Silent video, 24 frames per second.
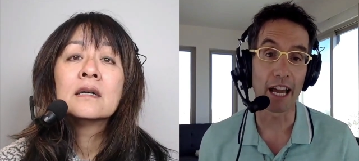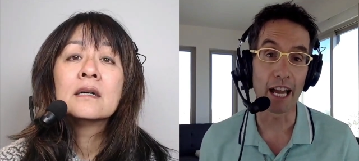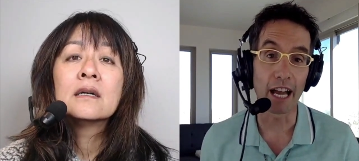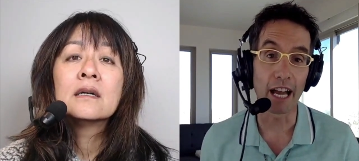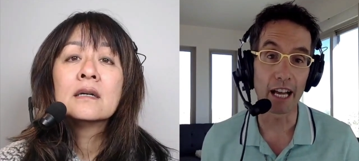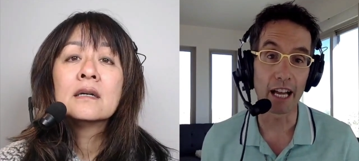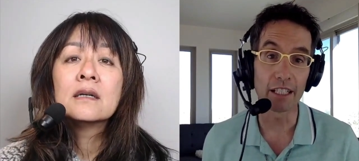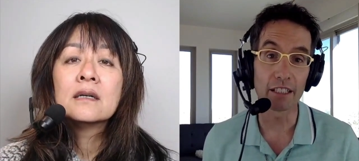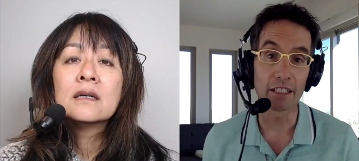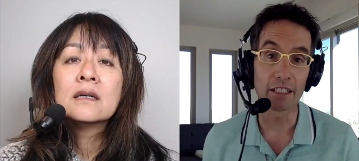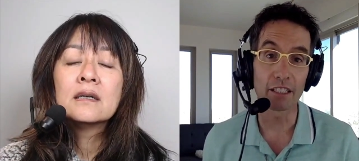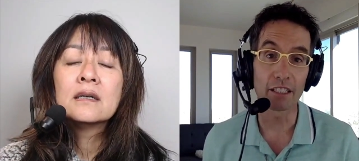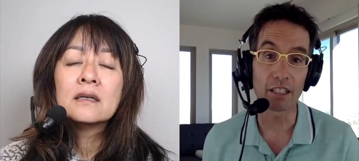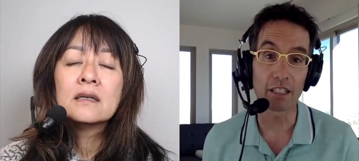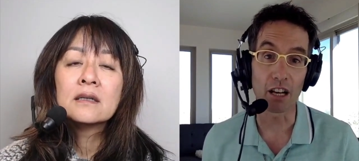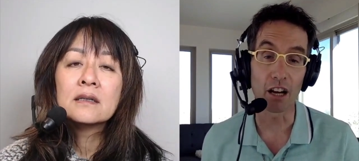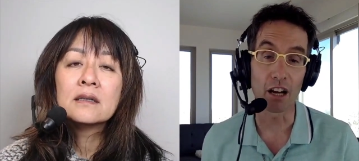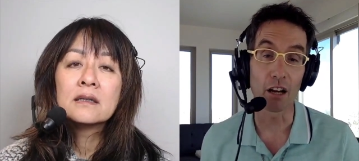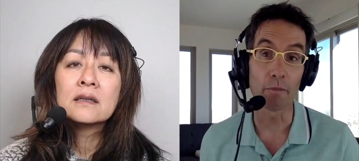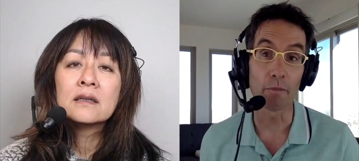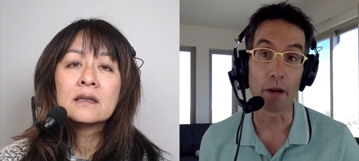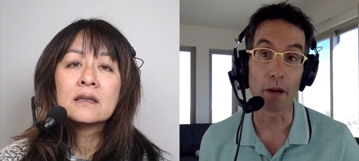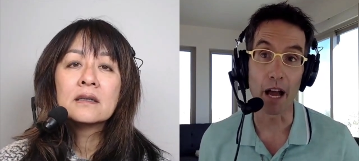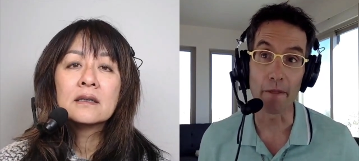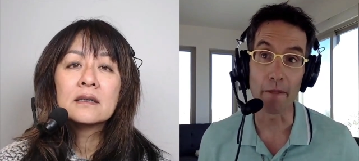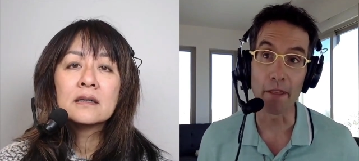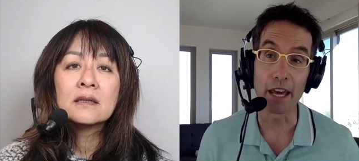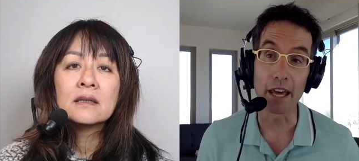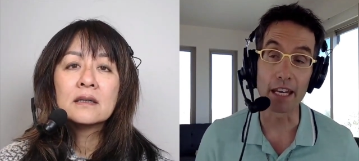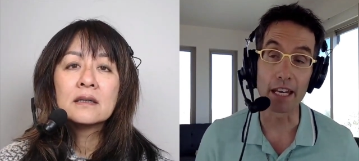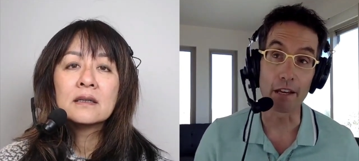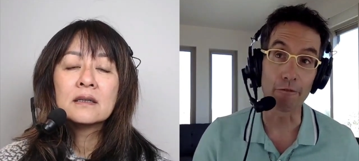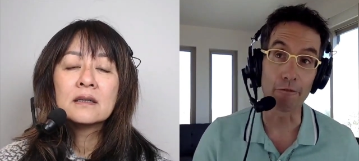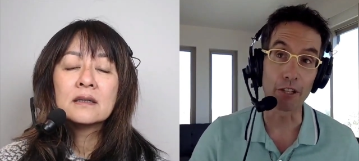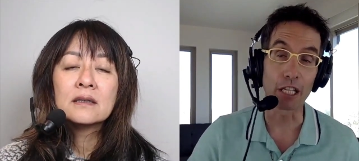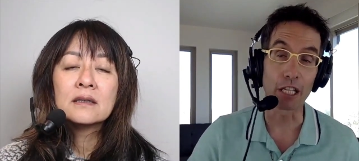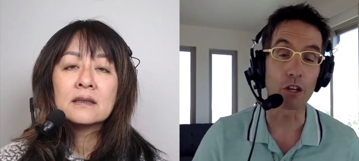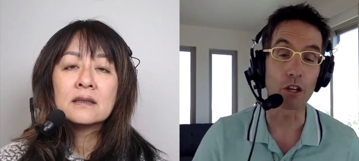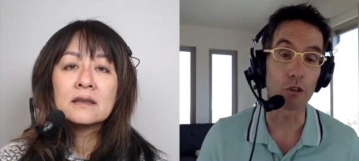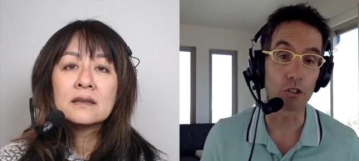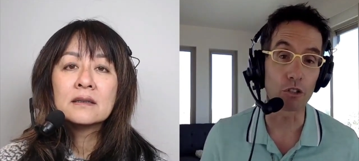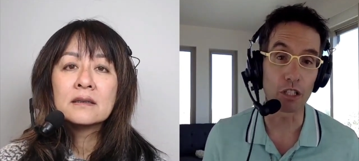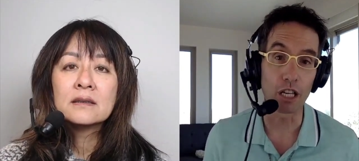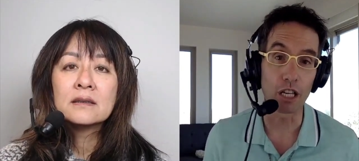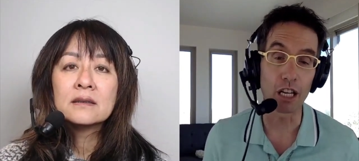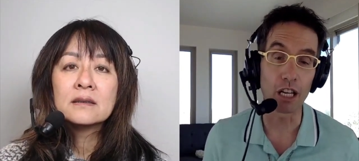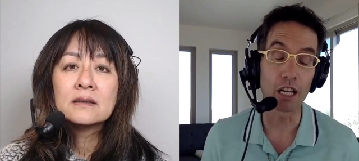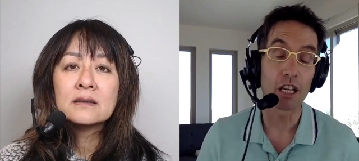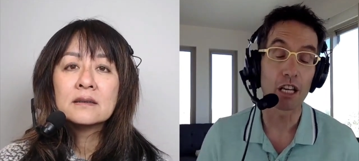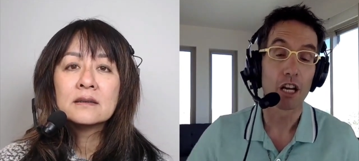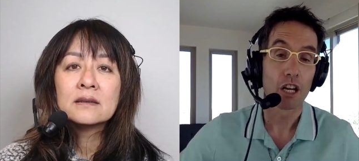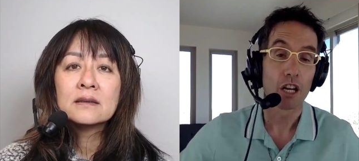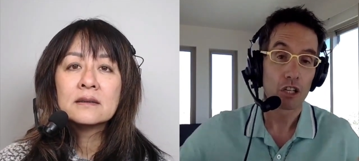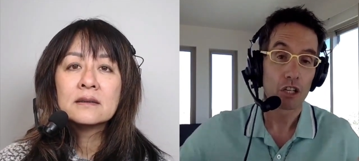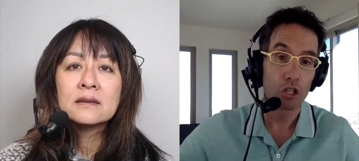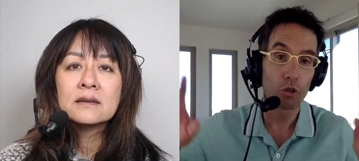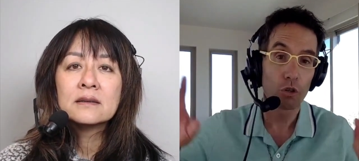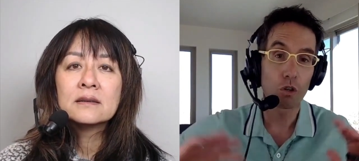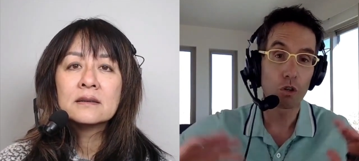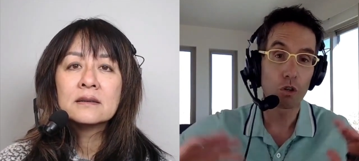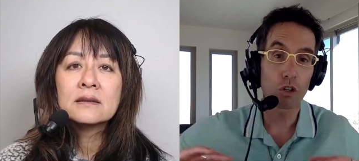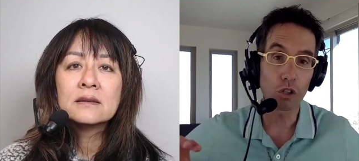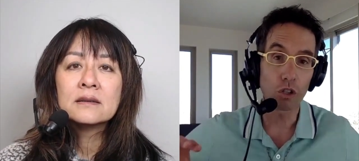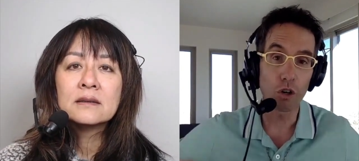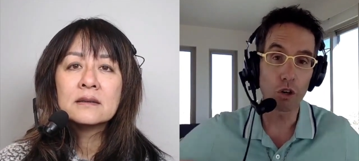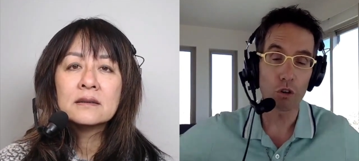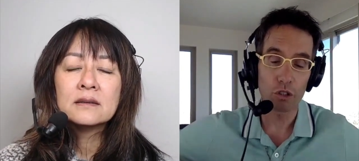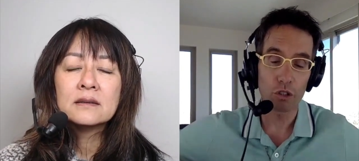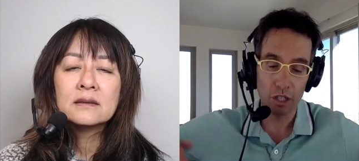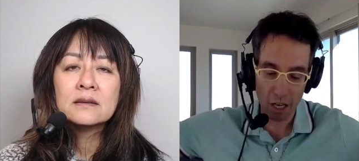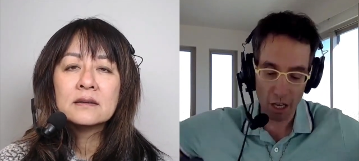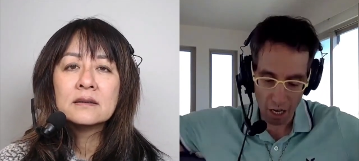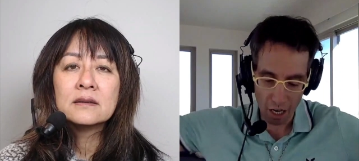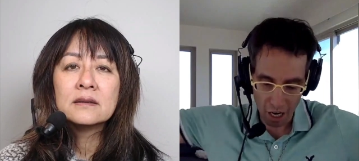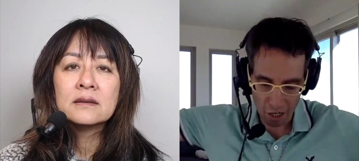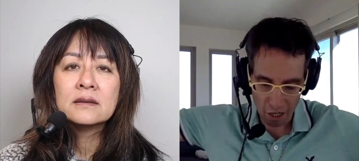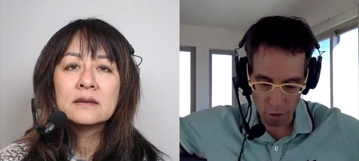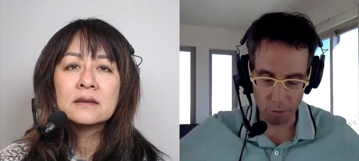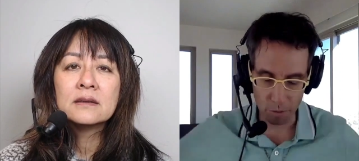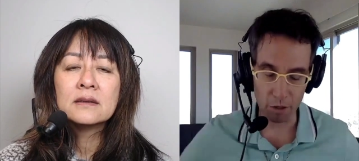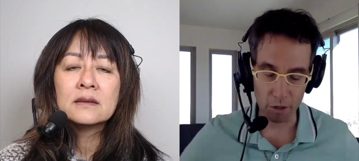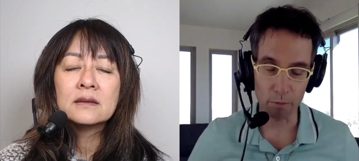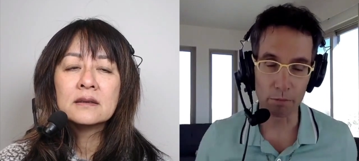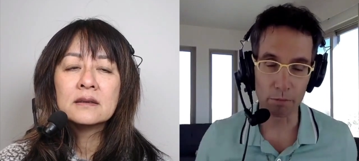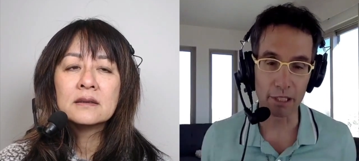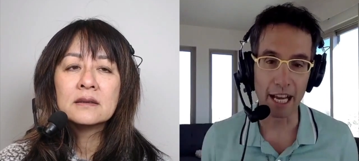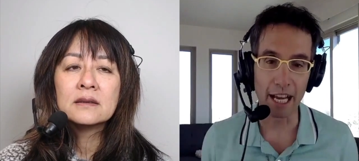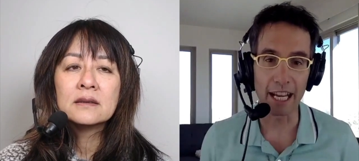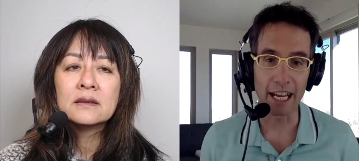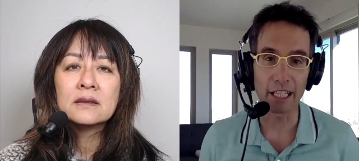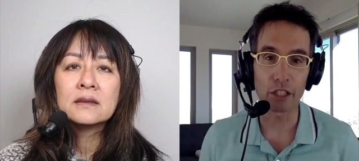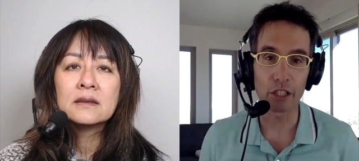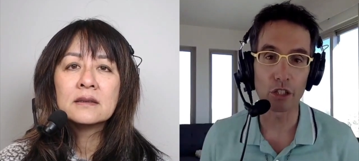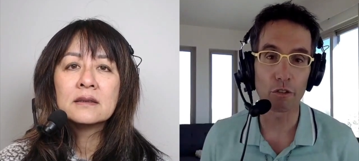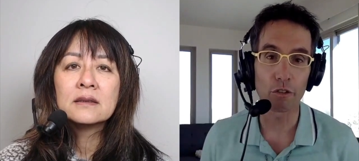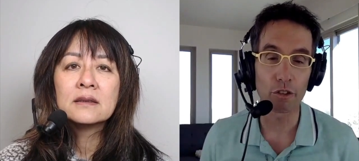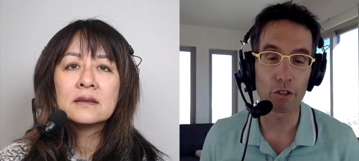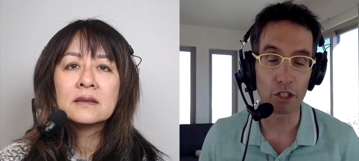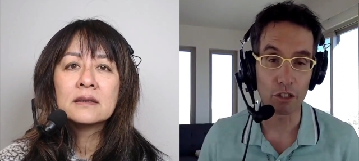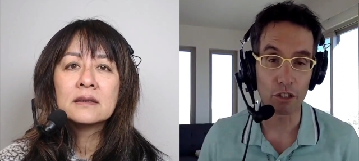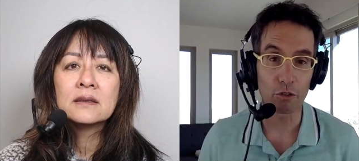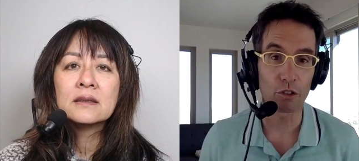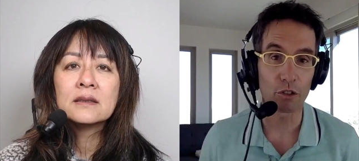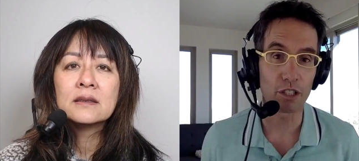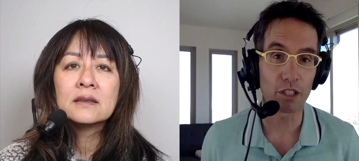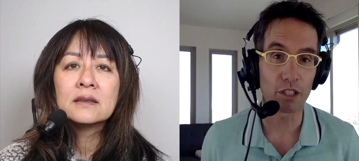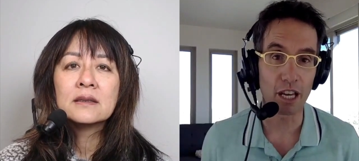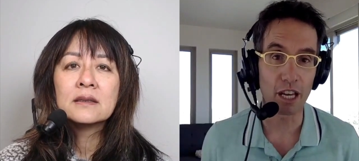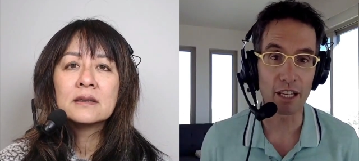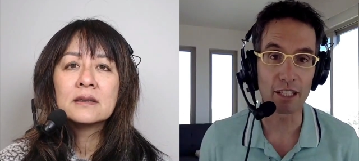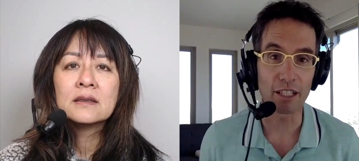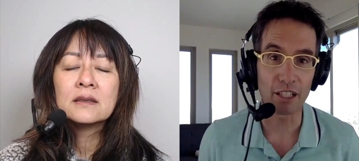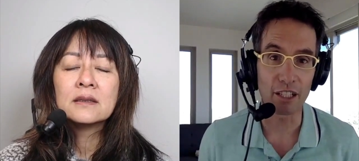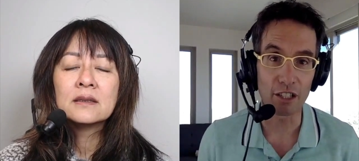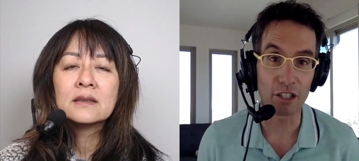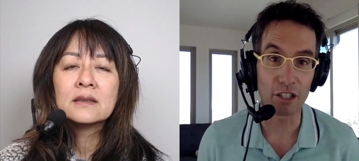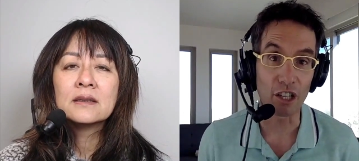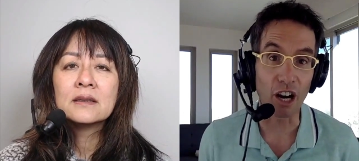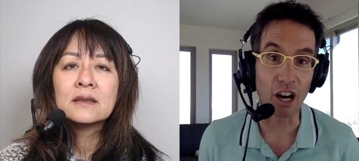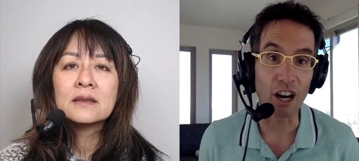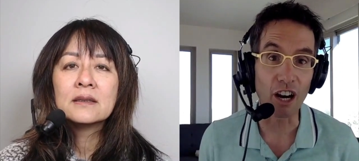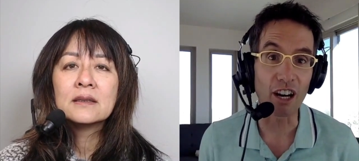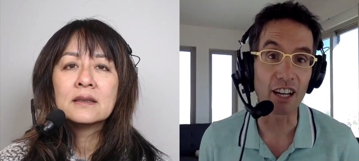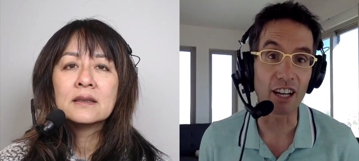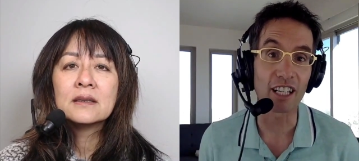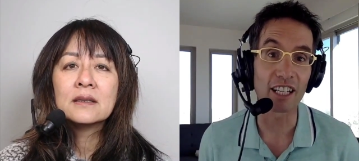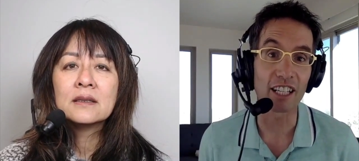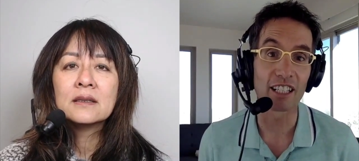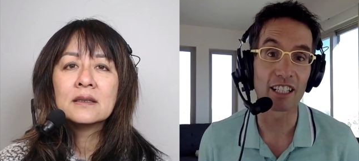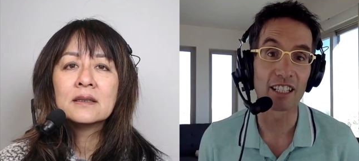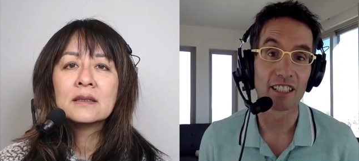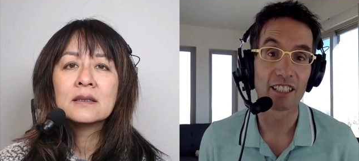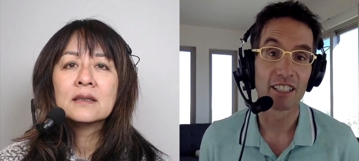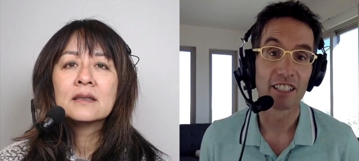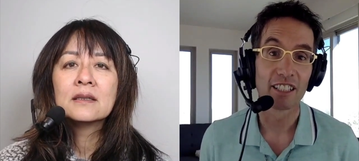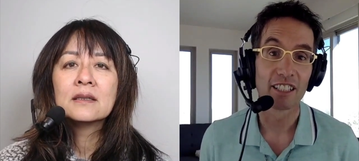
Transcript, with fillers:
Speaker 1: And um, and then if he goes in it, you close it and you put a blanket over it, so it's nice and dark